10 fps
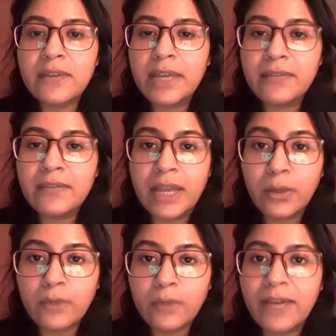a very
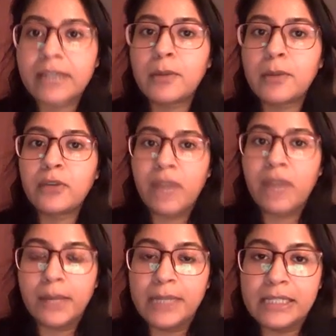well-known fact about
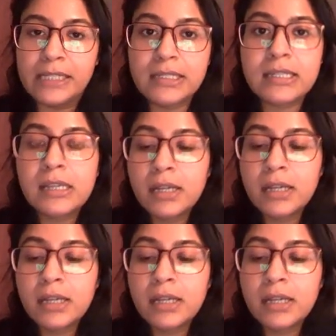flower beetles.